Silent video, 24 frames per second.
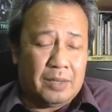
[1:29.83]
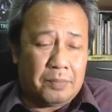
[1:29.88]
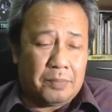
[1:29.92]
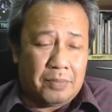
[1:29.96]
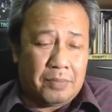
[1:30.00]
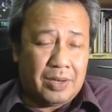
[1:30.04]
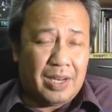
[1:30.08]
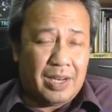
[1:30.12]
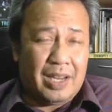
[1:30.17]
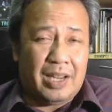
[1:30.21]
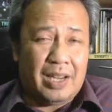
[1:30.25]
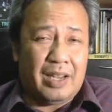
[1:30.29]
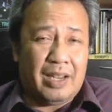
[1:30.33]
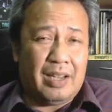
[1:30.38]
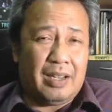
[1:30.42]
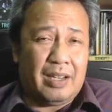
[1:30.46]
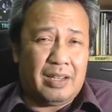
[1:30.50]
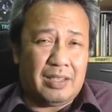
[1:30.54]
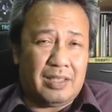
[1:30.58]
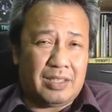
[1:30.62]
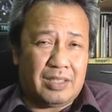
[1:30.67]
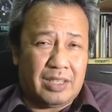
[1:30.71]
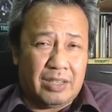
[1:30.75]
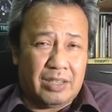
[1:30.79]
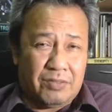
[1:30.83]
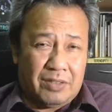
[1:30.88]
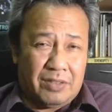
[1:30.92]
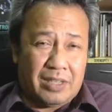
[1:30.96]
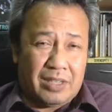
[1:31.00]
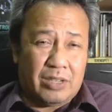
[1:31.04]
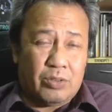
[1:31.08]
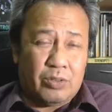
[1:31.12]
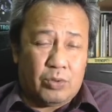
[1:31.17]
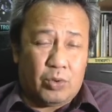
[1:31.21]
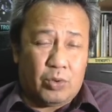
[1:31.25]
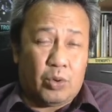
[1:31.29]
play a
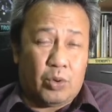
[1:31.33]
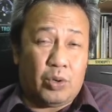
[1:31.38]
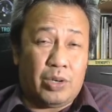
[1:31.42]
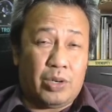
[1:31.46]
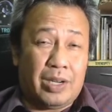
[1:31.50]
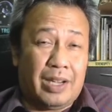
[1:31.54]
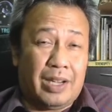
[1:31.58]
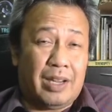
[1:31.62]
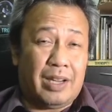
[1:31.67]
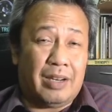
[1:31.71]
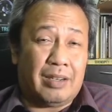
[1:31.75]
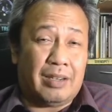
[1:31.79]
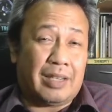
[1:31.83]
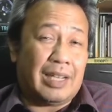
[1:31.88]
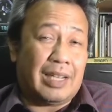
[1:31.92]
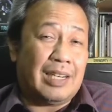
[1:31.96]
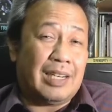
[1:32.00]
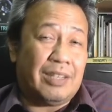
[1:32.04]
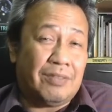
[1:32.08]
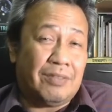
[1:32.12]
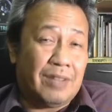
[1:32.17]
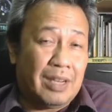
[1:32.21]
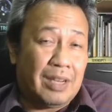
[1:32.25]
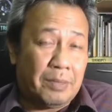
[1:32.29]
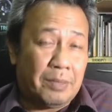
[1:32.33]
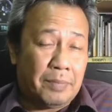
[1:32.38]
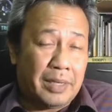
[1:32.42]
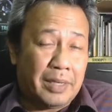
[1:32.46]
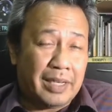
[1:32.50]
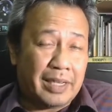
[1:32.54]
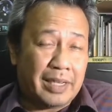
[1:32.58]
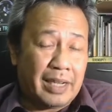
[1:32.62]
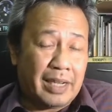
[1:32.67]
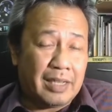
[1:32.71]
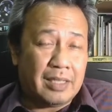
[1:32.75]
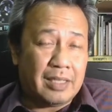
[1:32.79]
significant role in developing
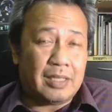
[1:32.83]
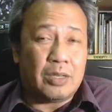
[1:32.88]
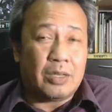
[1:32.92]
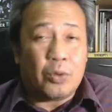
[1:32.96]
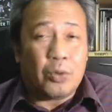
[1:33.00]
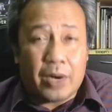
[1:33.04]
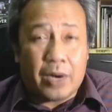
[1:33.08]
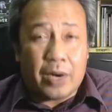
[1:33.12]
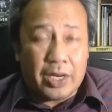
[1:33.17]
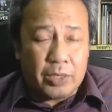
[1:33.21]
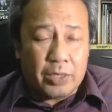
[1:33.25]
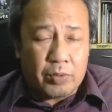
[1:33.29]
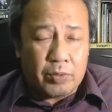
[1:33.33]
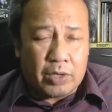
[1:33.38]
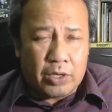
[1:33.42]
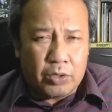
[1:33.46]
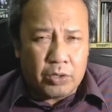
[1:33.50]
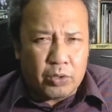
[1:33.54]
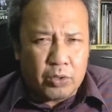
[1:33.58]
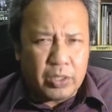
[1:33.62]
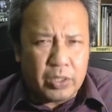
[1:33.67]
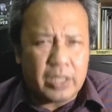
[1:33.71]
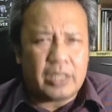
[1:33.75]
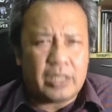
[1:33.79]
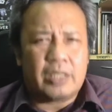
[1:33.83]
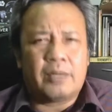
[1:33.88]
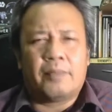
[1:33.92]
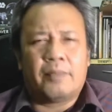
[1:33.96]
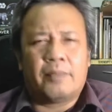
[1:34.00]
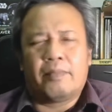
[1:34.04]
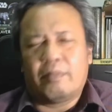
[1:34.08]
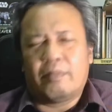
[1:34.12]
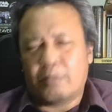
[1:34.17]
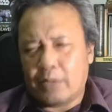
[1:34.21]
cancer. Why do you want to know this?